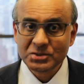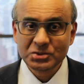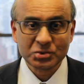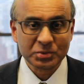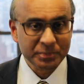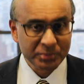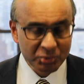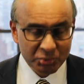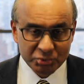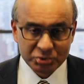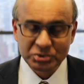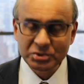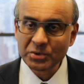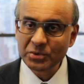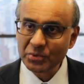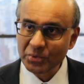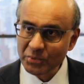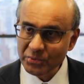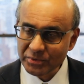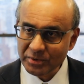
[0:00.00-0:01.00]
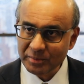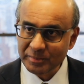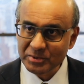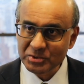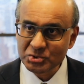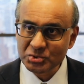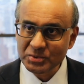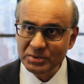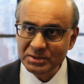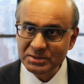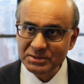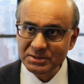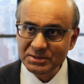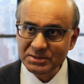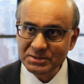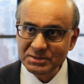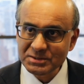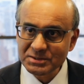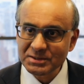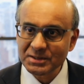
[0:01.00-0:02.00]
to boost growth
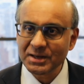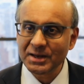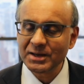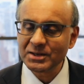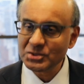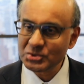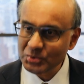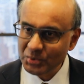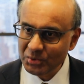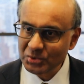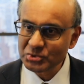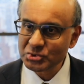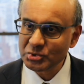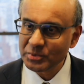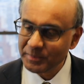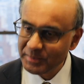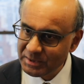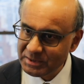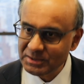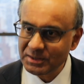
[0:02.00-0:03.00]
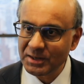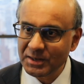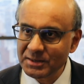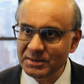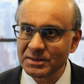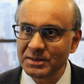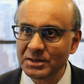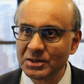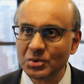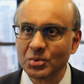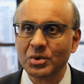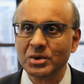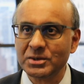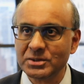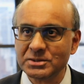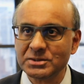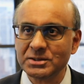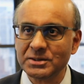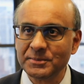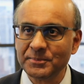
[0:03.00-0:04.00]
opportunities and to also mitigate
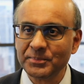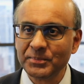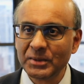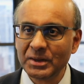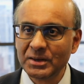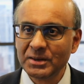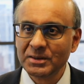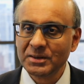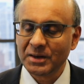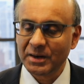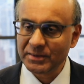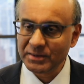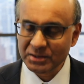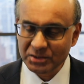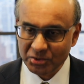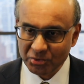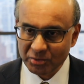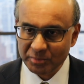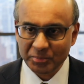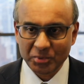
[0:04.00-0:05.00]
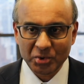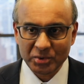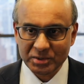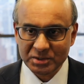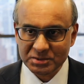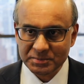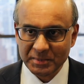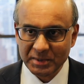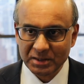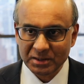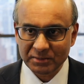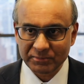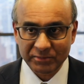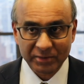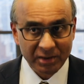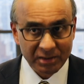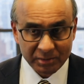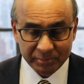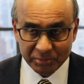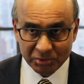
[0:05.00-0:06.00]
inequality? I think the report has made a
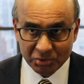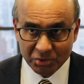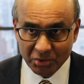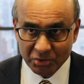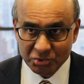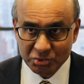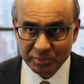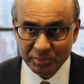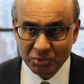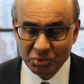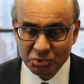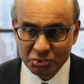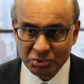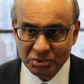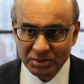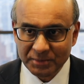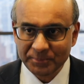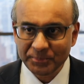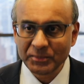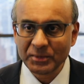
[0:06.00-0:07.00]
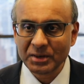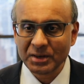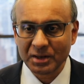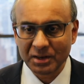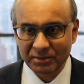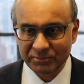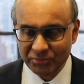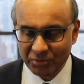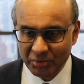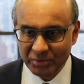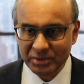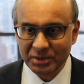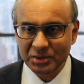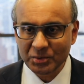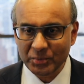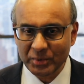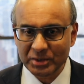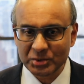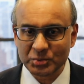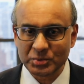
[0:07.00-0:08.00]
valuable contribution in
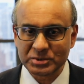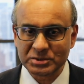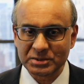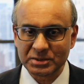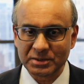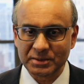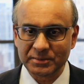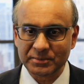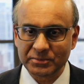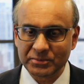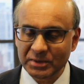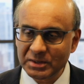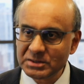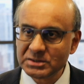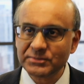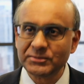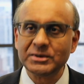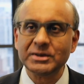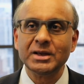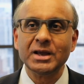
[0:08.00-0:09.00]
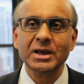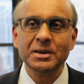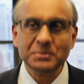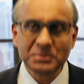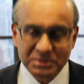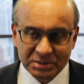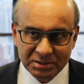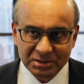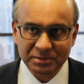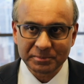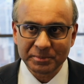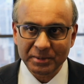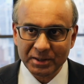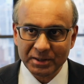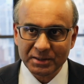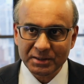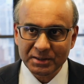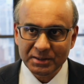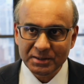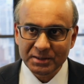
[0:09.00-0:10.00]
avoiding what was a relatively empty
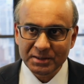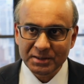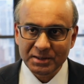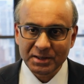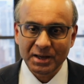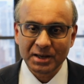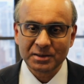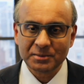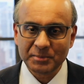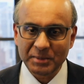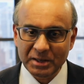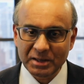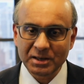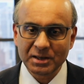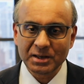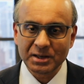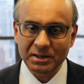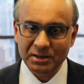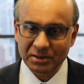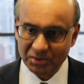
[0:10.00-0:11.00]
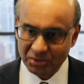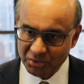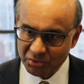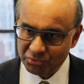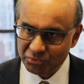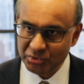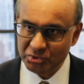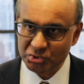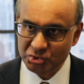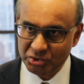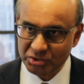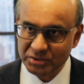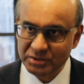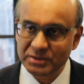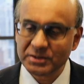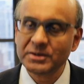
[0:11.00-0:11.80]
debate and making it a lot richer.